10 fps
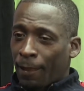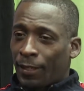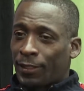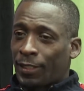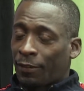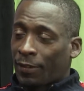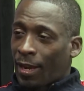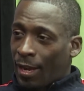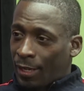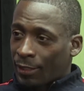instead of
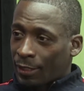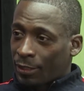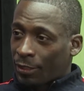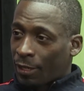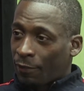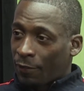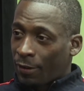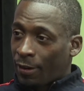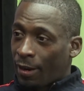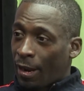constantly trying to figure
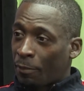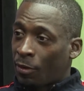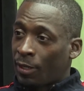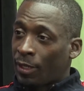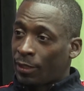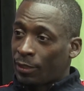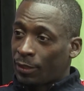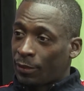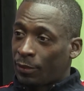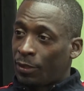out how I'm going to get
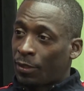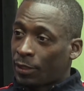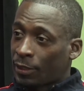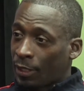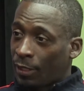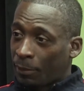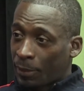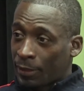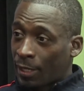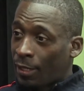to New York City,
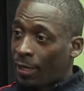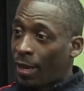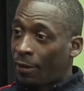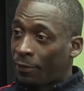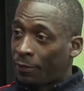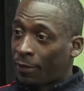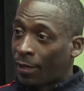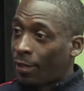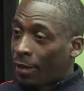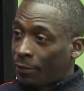because I didn't have
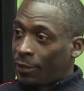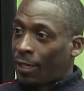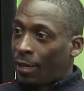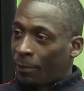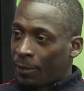a job,